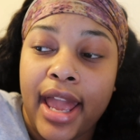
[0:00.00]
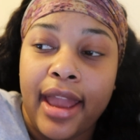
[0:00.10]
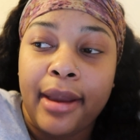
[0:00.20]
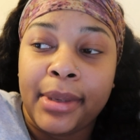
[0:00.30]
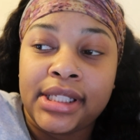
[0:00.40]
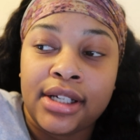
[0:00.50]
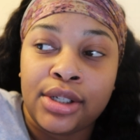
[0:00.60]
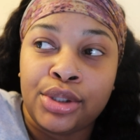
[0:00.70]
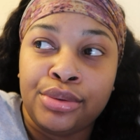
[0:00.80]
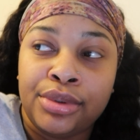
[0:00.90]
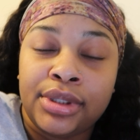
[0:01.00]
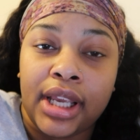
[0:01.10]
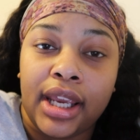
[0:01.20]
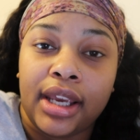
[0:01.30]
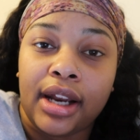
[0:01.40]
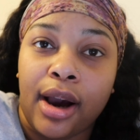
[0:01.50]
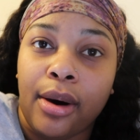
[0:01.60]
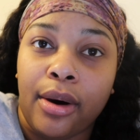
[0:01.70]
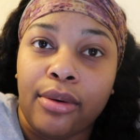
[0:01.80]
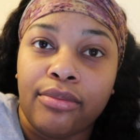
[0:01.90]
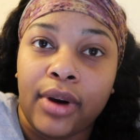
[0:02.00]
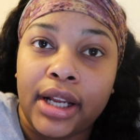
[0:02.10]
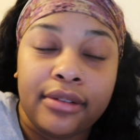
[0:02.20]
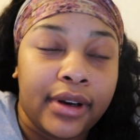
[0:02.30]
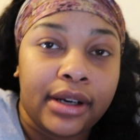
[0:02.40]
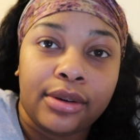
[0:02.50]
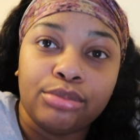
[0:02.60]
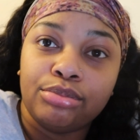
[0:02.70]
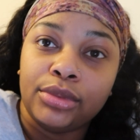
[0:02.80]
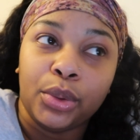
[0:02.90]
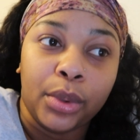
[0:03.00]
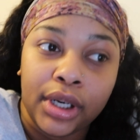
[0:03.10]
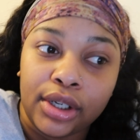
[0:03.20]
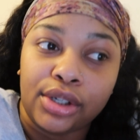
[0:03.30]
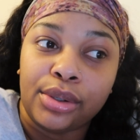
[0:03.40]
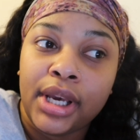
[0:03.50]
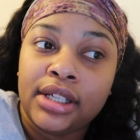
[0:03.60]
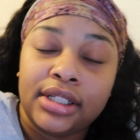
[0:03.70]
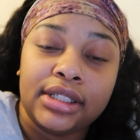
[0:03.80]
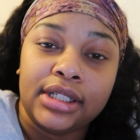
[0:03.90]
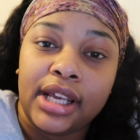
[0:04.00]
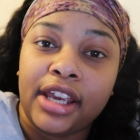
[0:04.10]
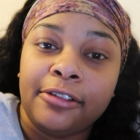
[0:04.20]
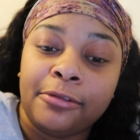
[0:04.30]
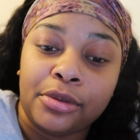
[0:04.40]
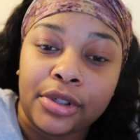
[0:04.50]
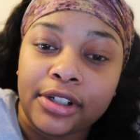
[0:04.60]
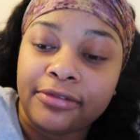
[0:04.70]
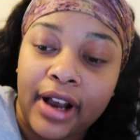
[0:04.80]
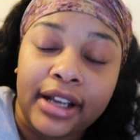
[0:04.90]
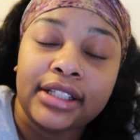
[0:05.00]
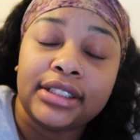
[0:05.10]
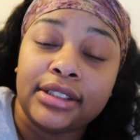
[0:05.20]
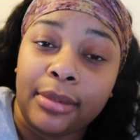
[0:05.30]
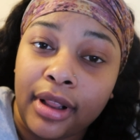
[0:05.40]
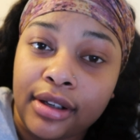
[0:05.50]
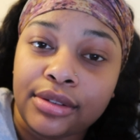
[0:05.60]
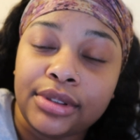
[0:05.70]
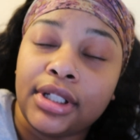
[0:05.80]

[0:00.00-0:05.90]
and my toes, and I ran around the world the other day for finding some clothes.